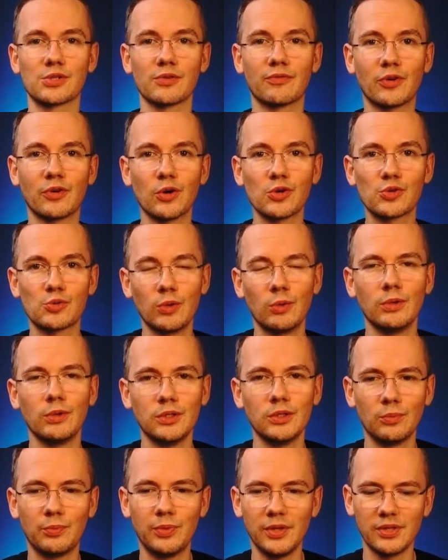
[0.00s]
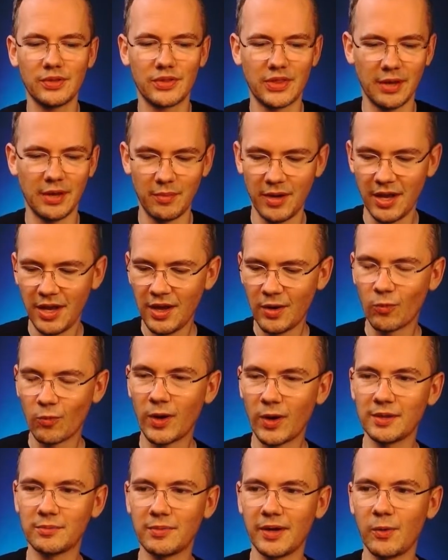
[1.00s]
Of course, we will build them
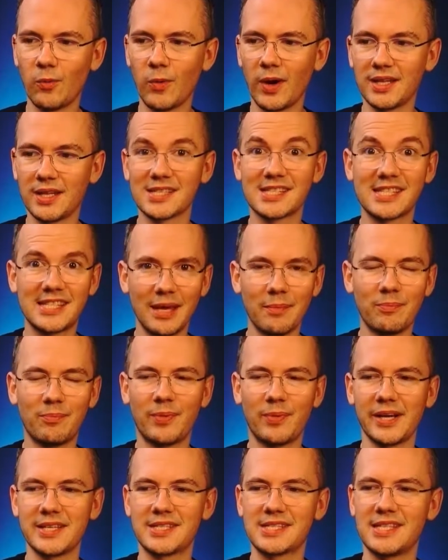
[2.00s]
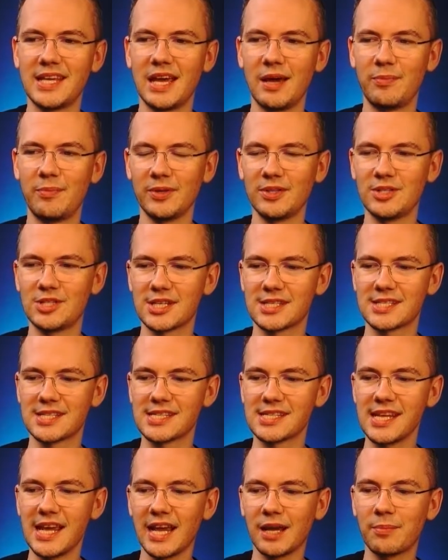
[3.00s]
one by one, step by step in just a
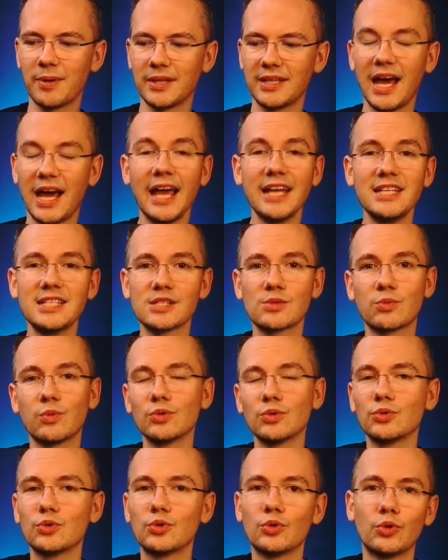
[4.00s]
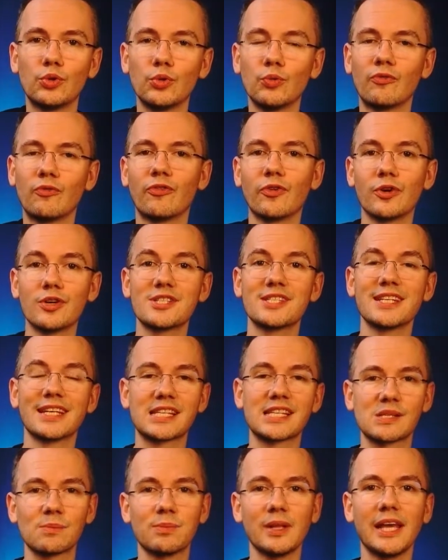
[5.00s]
sec, but I just want to first
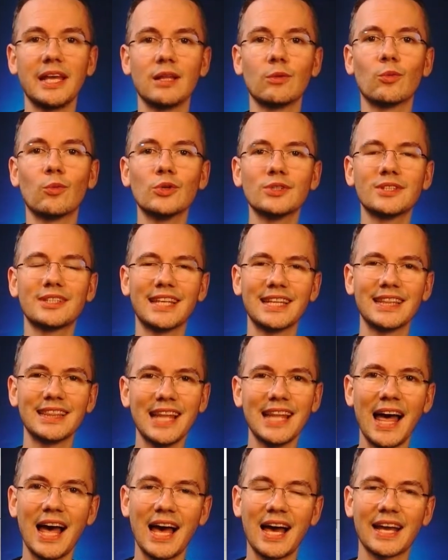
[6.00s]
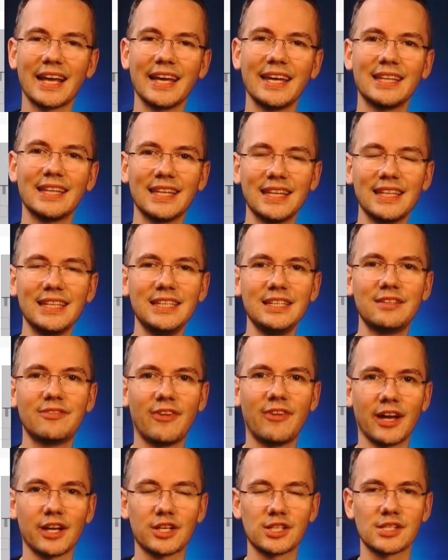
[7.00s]
explain what the lag and lead
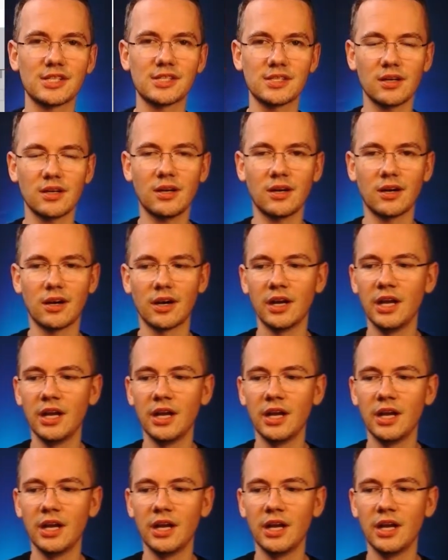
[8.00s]
functions are.